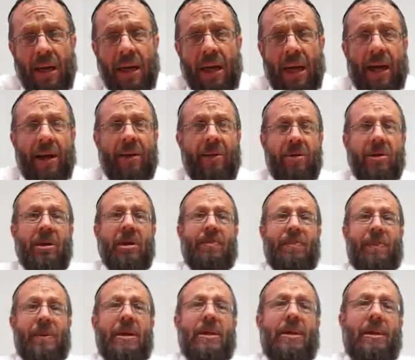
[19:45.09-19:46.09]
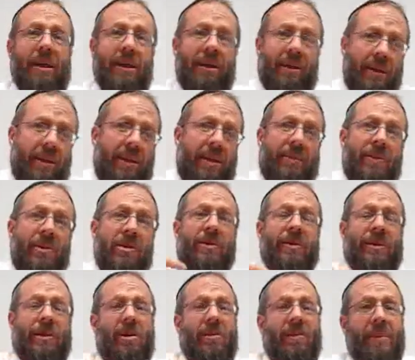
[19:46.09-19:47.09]
how could it be that in the emergent
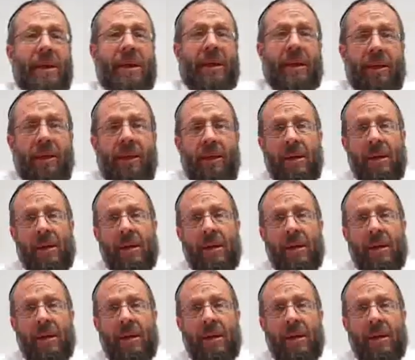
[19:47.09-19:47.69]
ethical man,